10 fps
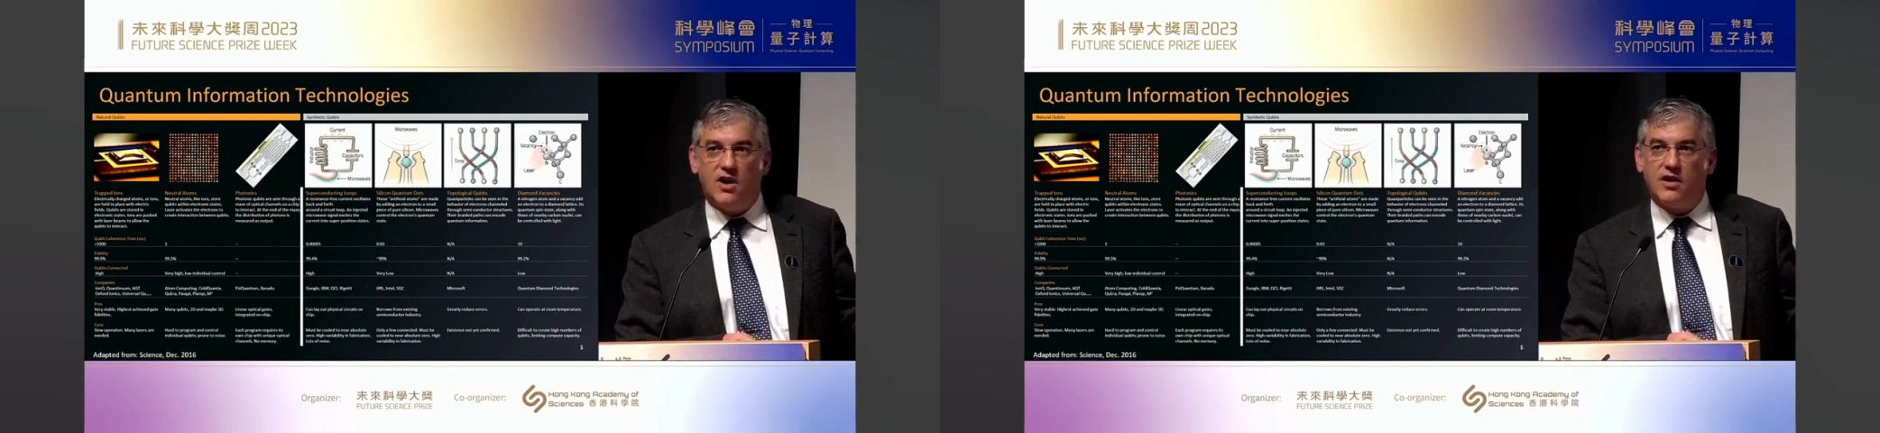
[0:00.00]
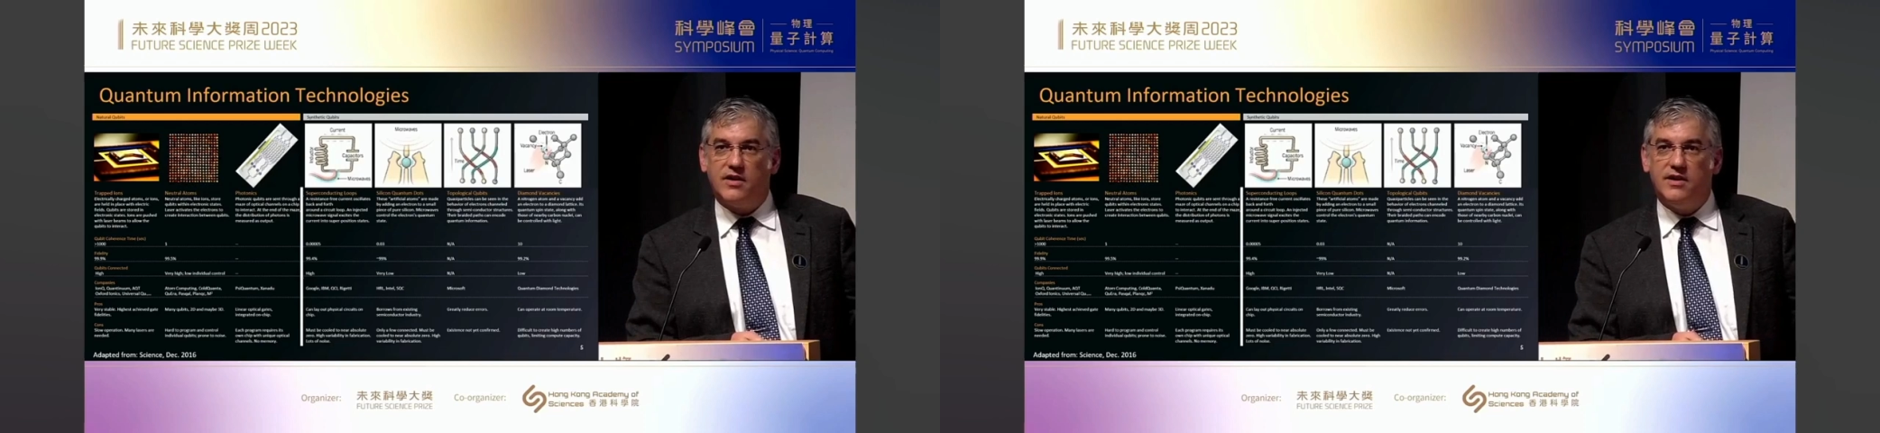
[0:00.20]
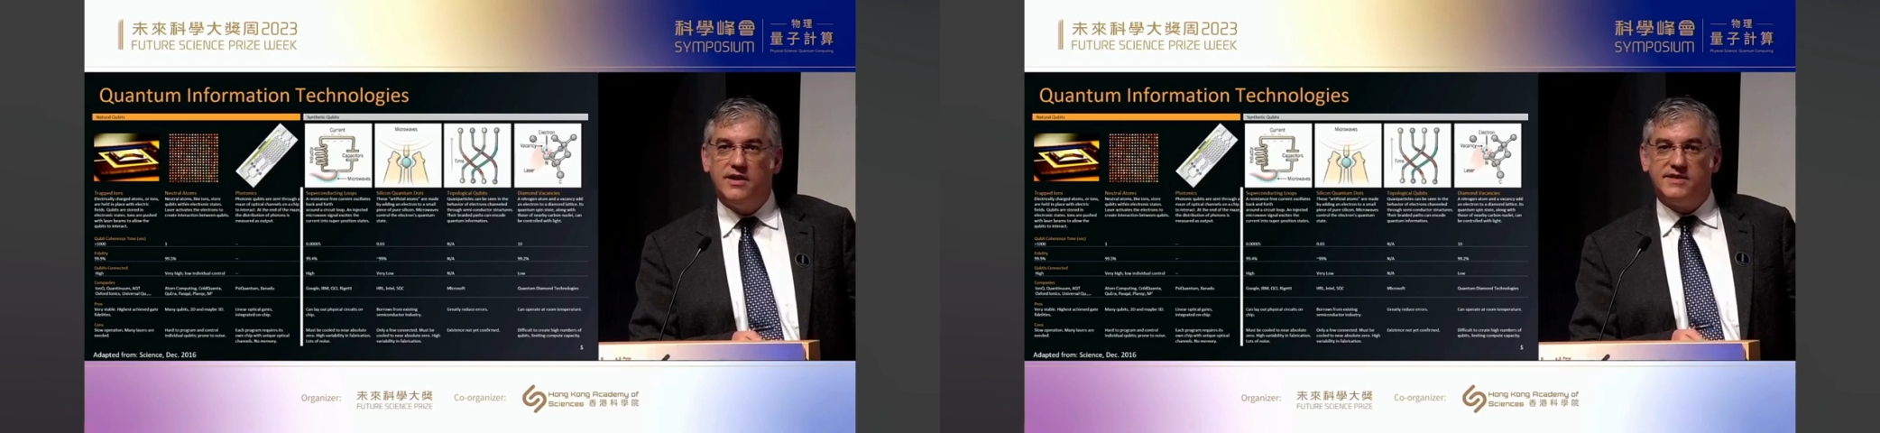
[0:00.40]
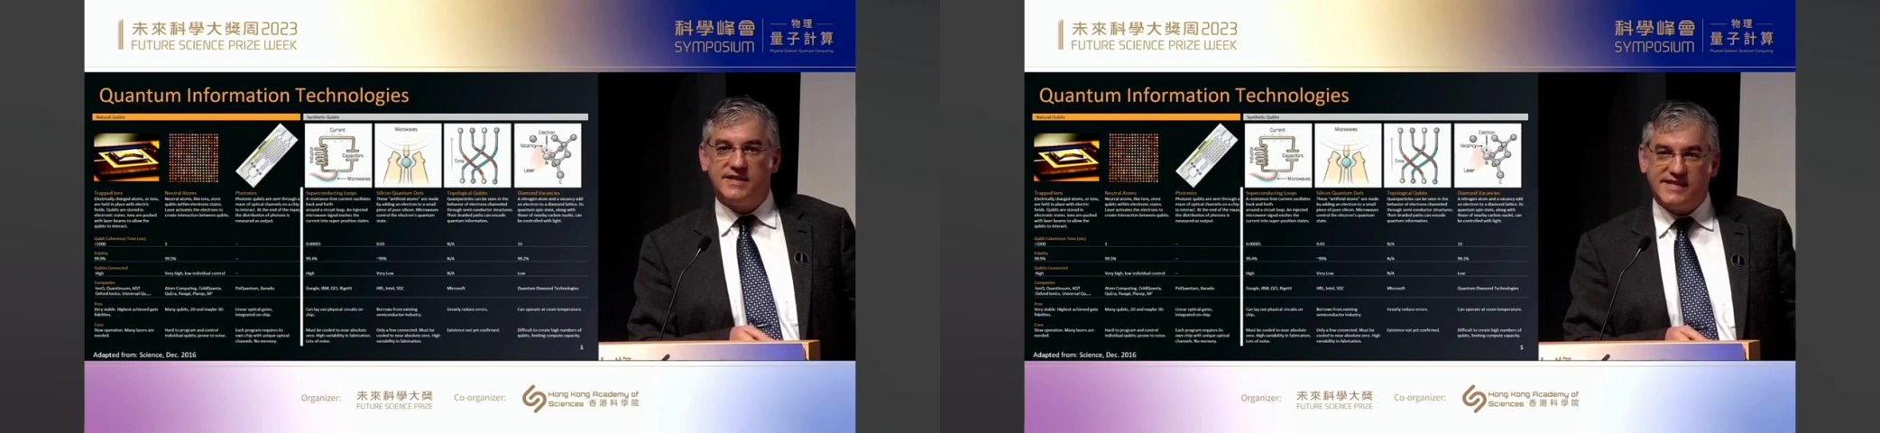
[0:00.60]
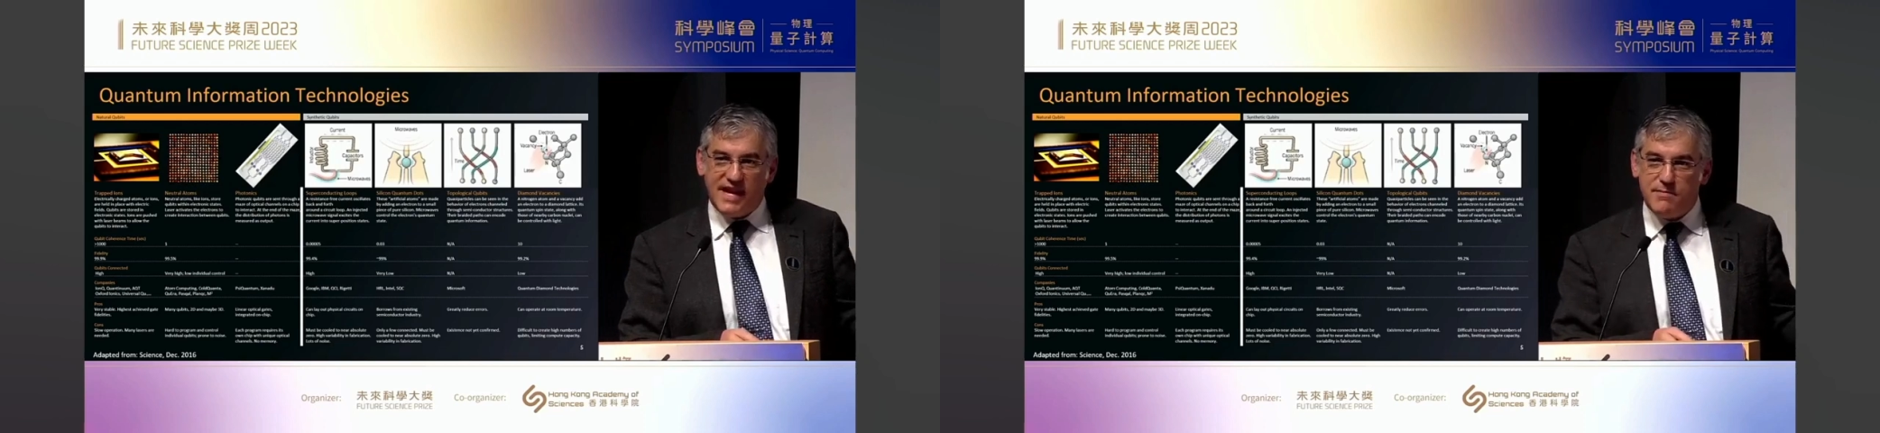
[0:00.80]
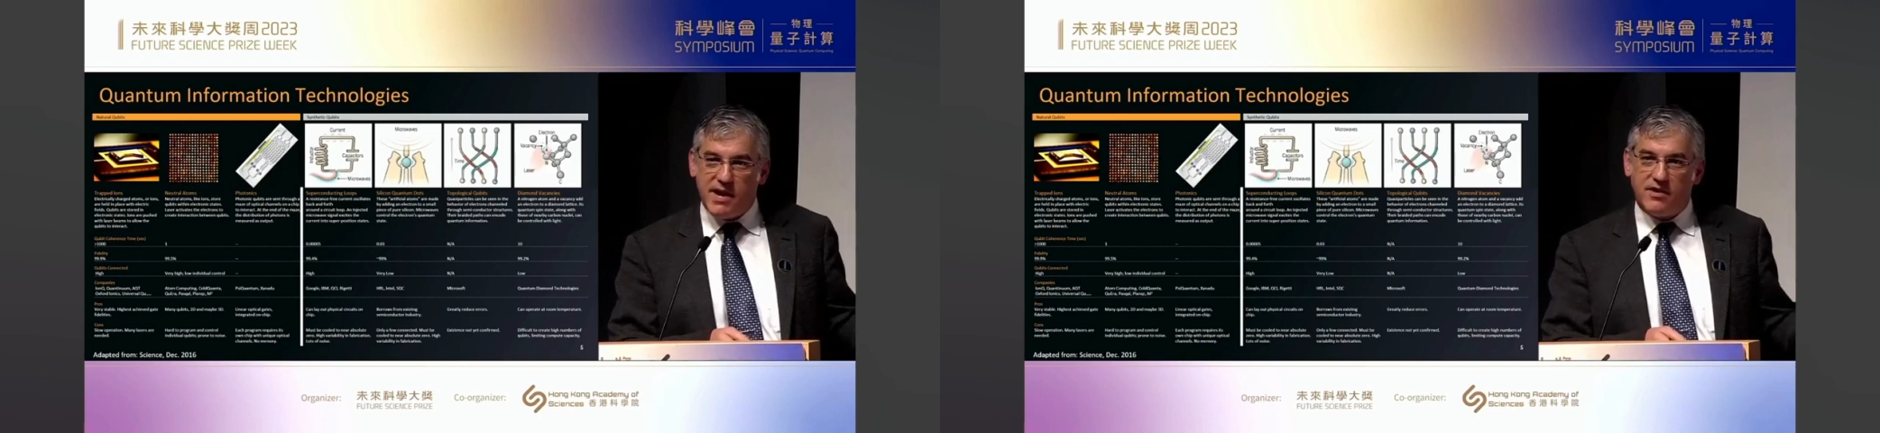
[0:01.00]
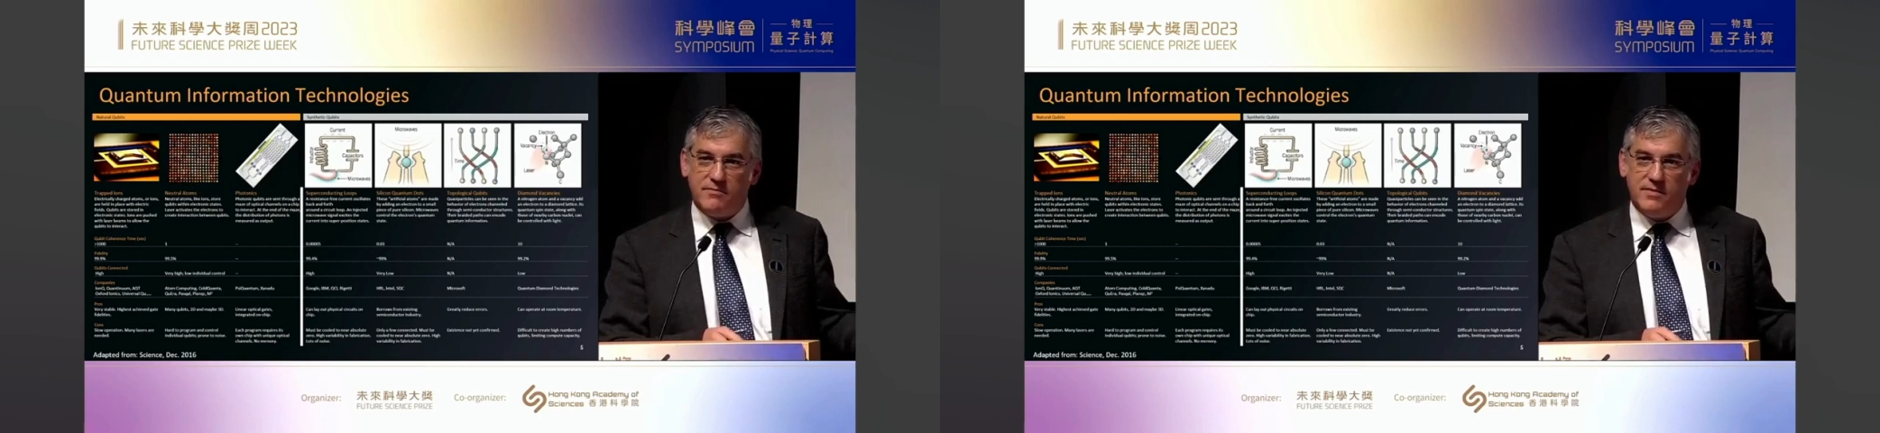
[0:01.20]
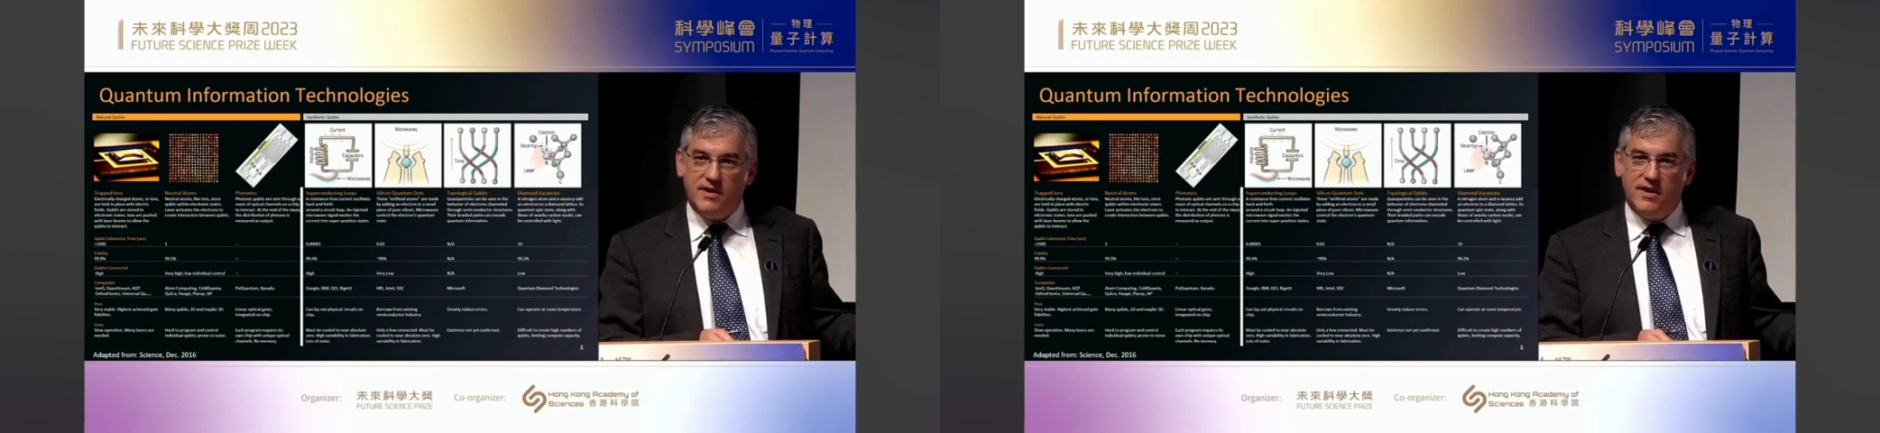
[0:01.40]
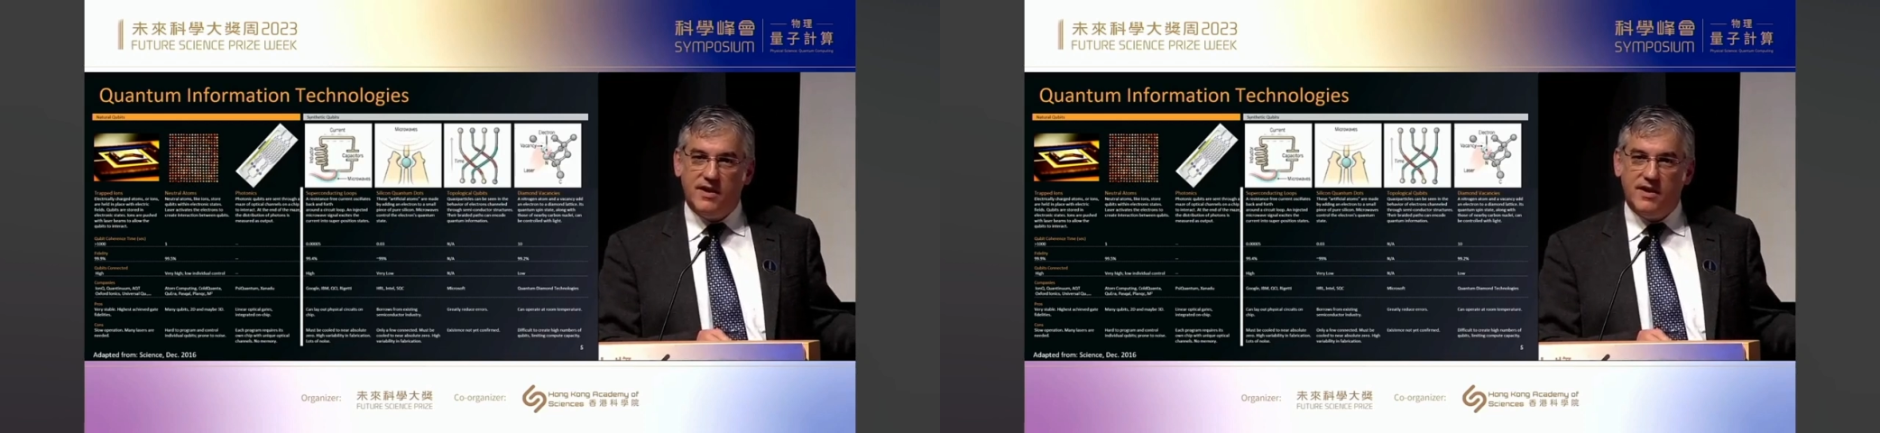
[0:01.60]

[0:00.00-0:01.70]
Kong. It's the same atom.